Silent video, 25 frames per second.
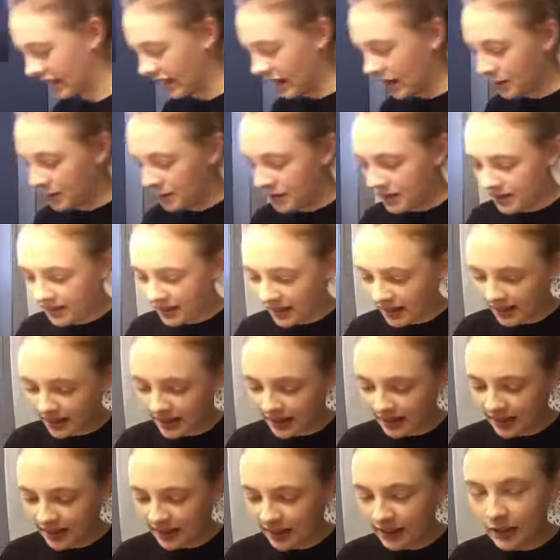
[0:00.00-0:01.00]
it comes in like
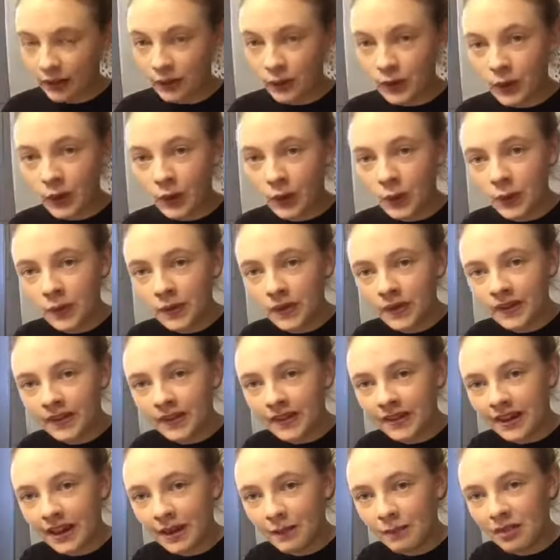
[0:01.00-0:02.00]
this little cool
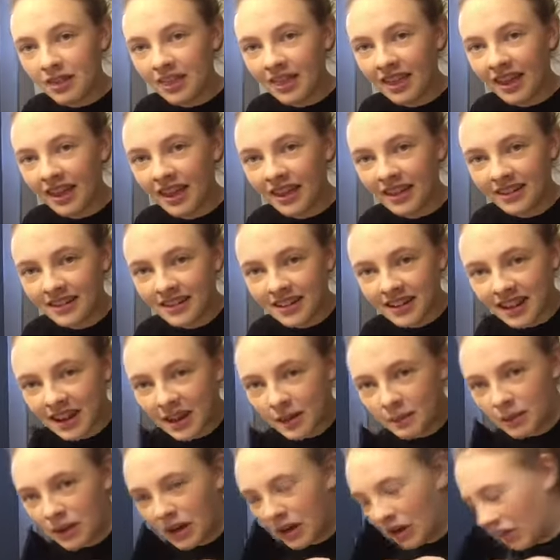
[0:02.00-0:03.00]
slip thing to
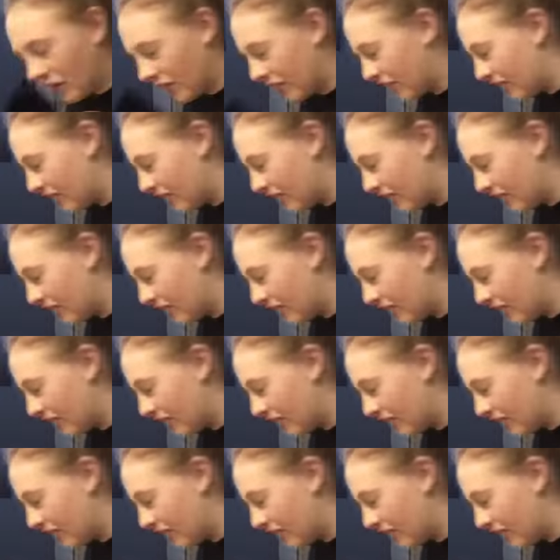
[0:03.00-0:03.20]
keep it all